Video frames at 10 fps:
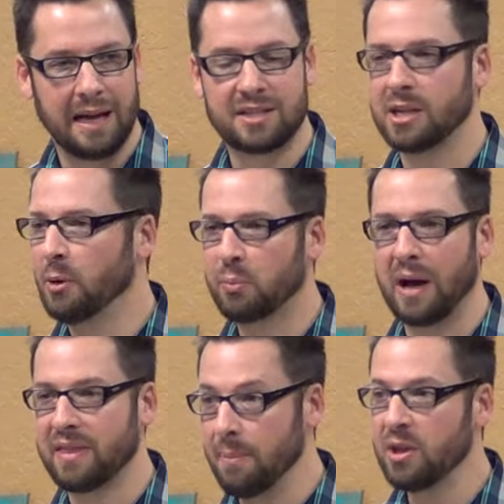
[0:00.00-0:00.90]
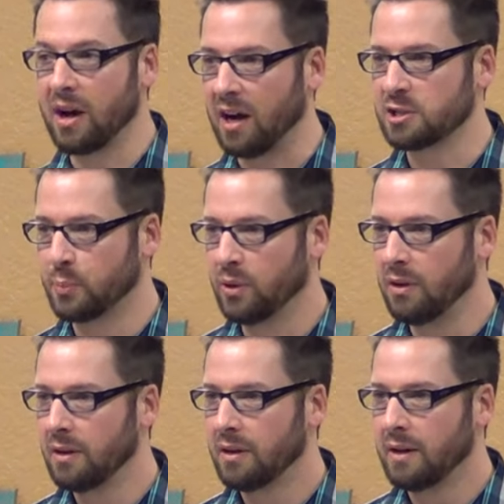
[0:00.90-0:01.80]
And someone brought them the
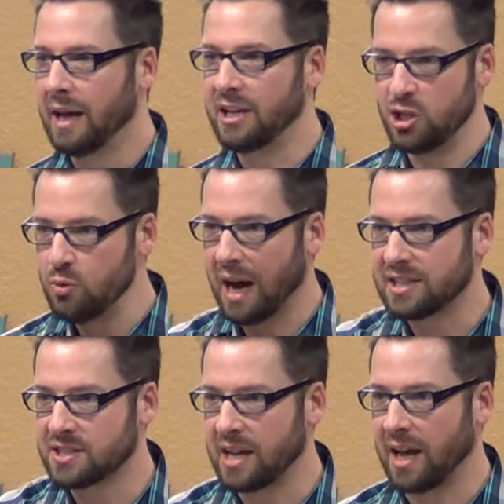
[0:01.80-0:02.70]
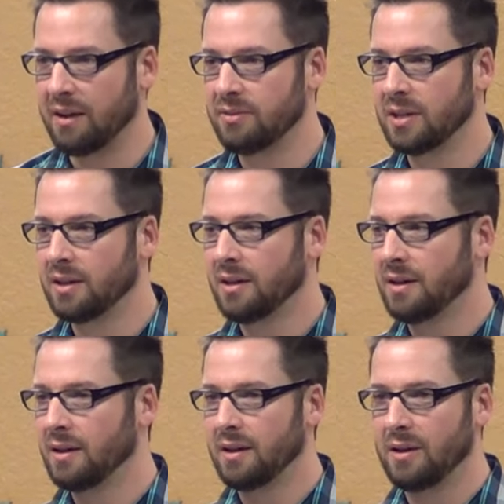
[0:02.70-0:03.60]
gospel, and you got saved.
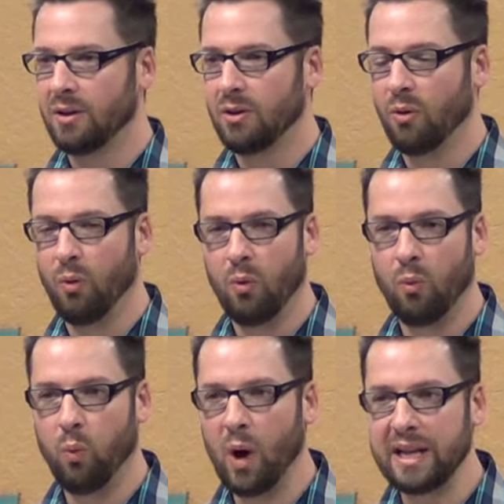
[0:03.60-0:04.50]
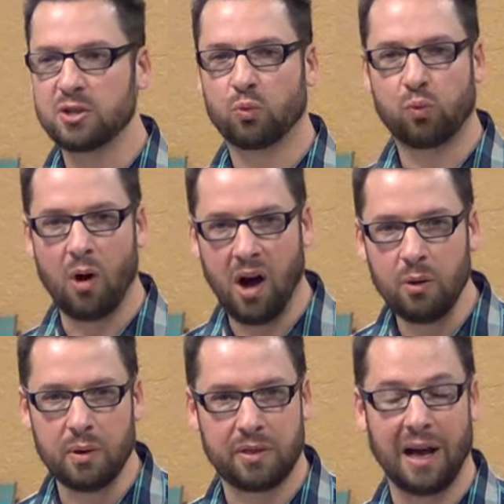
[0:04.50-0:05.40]
What is
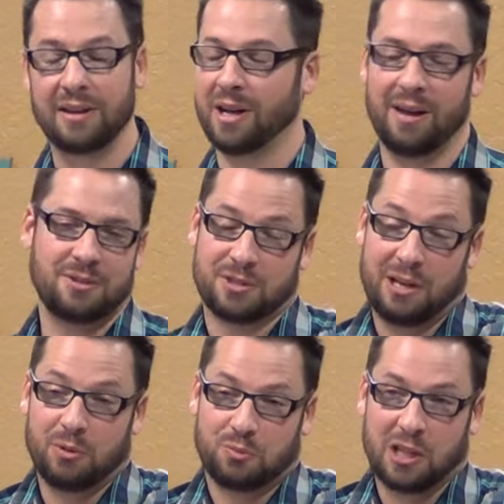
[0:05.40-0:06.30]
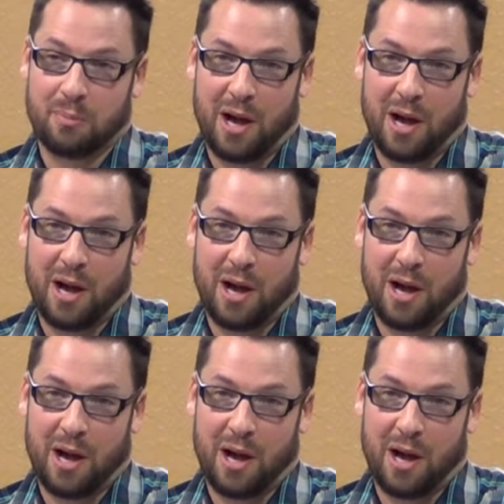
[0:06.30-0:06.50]
wrong with, it was really